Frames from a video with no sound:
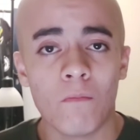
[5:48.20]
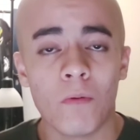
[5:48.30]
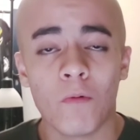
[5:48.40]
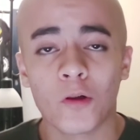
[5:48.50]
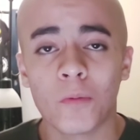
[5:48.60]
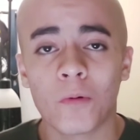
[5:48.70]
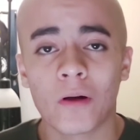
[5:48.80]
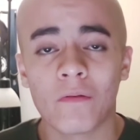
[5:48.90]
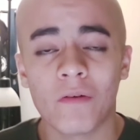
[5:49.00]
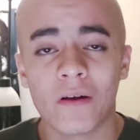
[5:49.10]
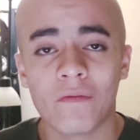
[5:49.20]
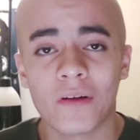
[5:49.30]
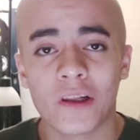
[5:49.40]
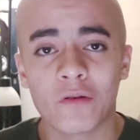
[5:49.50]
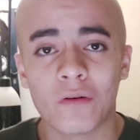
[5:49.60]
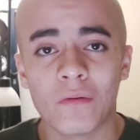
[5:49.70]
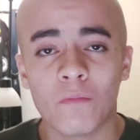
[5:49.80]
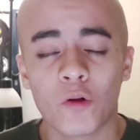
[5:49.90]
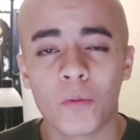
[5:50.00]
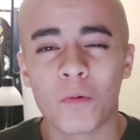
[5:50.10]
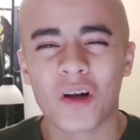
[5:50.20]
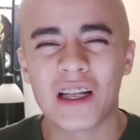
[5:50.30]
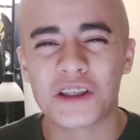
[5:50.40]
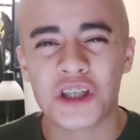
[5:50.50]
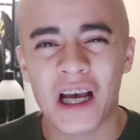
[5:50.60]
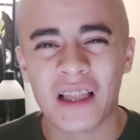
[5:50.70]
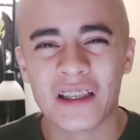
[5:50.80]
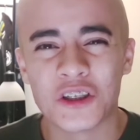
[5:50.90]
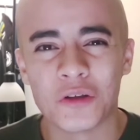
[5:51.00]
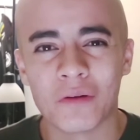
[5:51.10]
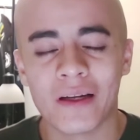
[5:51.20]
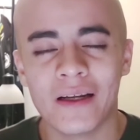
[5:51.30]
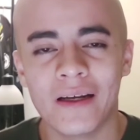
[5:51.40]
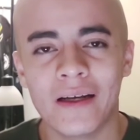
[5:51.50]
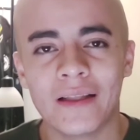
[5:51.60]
but most people are going to find offense to it. Most people are going to challenge you, right?